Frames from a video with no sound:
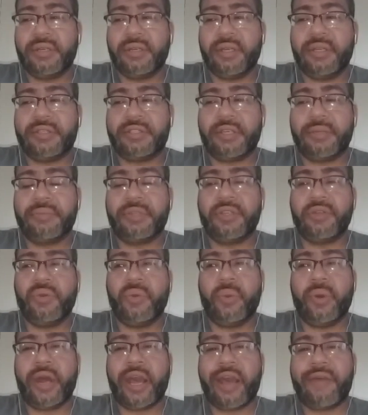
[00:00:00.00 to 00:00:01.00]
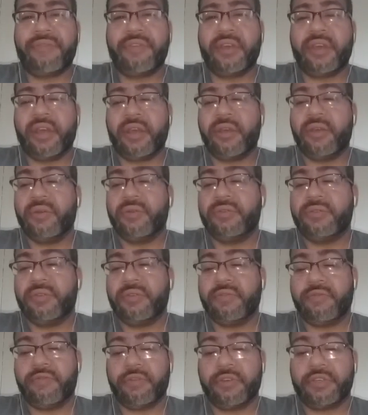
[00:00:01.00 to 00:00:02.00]
it's something you would have to get used
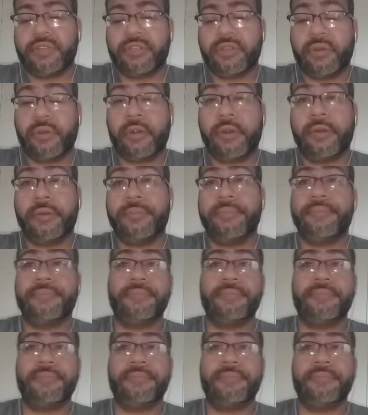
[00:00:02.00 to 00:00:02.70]
to for sure